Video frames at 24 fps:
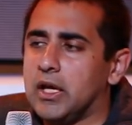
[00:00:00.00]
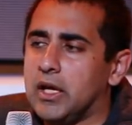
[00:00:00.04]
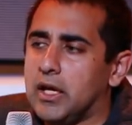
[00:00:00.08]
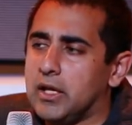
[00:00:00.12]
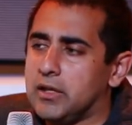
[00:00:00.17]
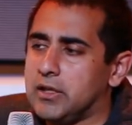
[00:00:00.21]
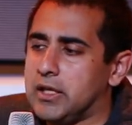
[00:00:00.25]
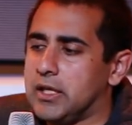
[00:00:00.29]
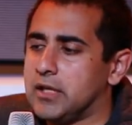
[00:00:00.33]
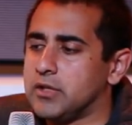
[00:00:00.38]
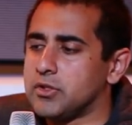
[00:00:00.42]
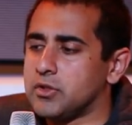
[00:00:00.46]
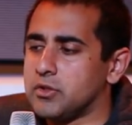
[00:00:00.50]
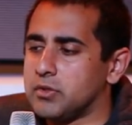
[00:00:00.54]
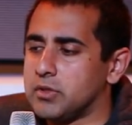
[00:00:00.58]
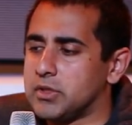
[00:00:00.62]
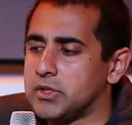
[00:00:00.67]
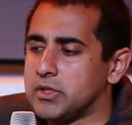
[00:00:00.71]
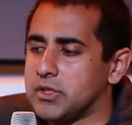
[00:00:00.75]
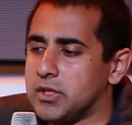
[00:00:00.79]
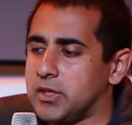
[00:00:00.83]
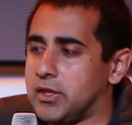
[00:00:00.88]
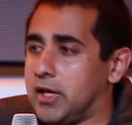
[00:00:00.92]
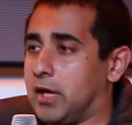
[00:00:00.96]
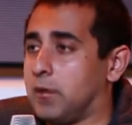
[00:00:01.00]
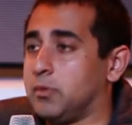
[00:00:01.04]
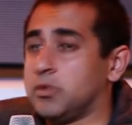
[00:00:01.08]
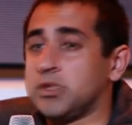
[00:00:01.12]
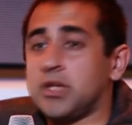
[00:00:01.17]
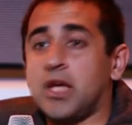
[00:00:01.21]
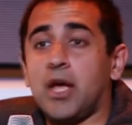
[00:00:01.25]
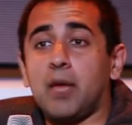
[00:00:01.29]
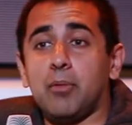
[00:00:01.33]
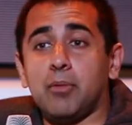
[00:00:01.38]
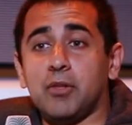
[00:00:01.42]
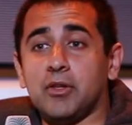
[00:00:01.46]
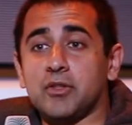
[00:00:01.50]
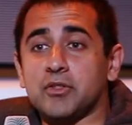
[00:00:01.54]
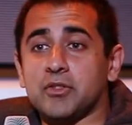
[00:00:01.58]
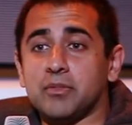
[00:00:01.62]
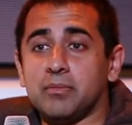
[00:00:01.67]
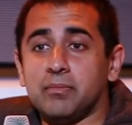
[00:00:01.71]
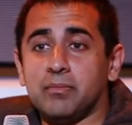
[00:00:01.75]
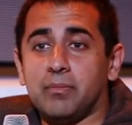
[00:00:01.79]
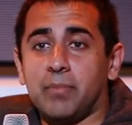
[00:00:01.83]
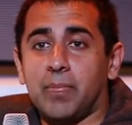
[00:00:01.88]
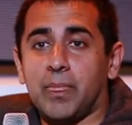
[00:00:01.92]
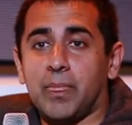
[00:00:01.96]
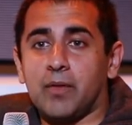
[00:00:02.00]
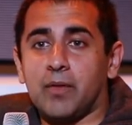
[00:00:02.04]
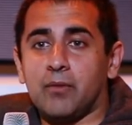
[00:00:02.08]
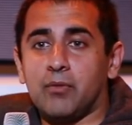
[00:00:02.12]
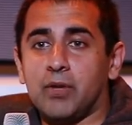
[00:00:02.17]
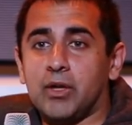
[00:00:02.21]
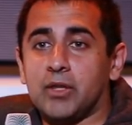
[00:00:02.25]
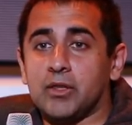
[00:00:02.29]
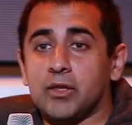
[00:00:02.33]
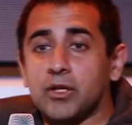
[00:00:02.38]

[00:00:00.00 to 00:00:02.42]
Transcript: And the answer is that was capitalism, right?